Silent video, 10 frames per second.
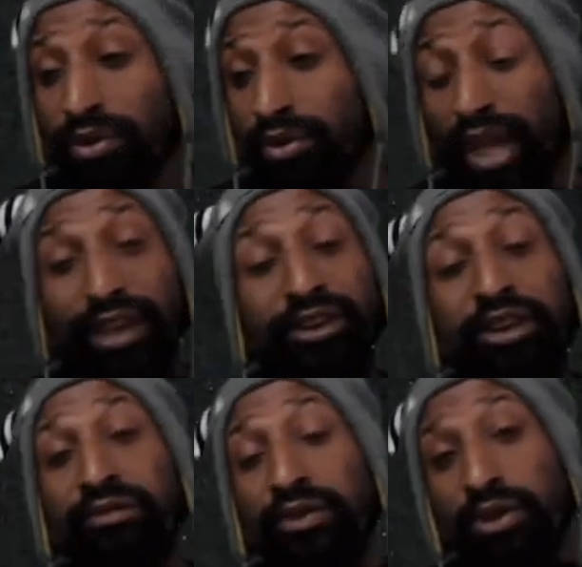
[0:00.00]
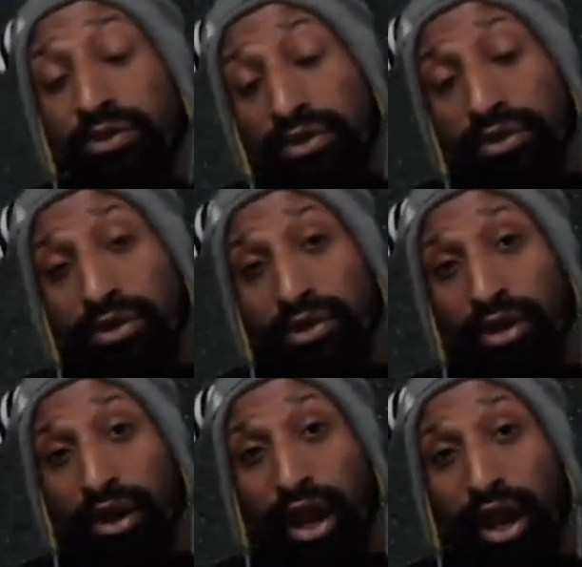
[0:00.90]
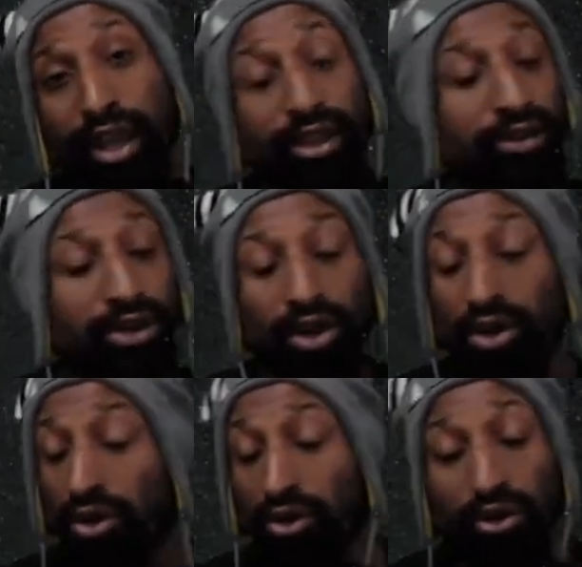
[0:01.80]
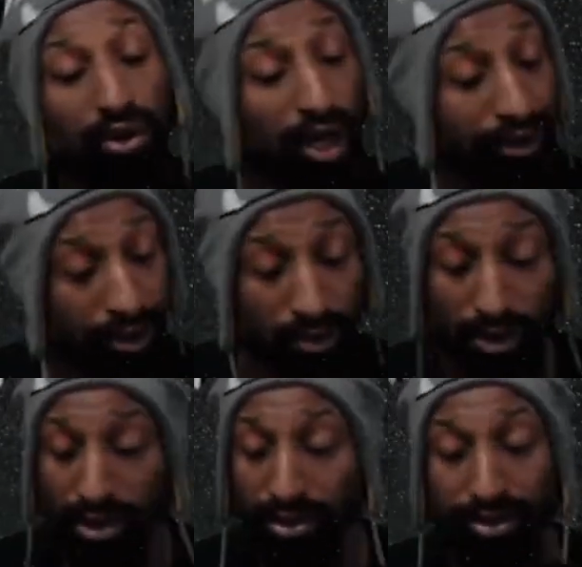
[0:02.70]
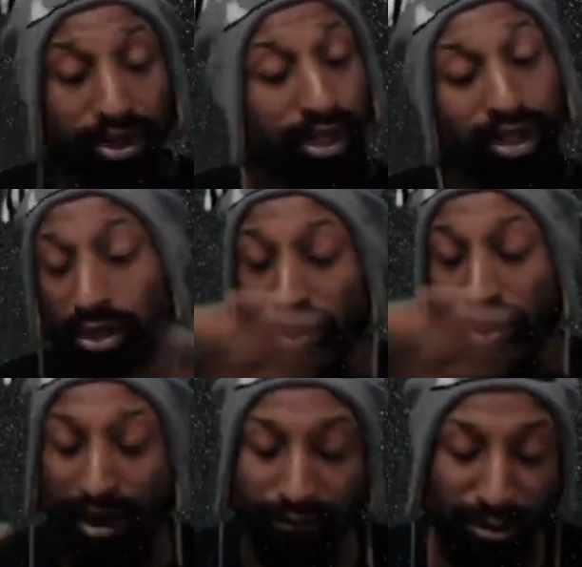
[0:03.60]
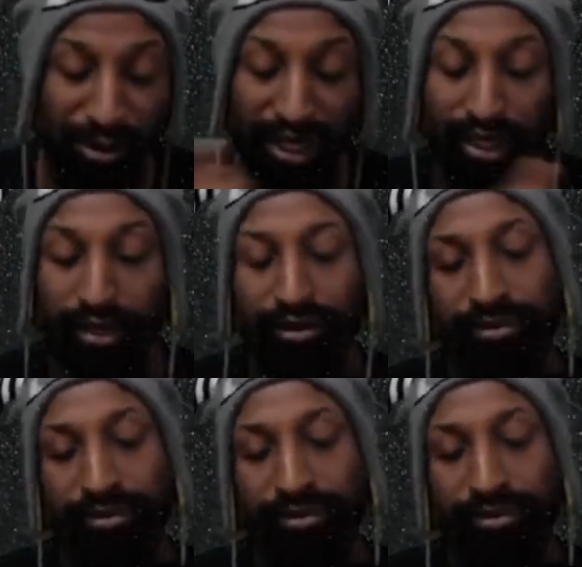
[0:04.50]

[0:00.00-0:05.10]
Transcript: Now you're confused. All right, and you're in a whole other world than you ever been in.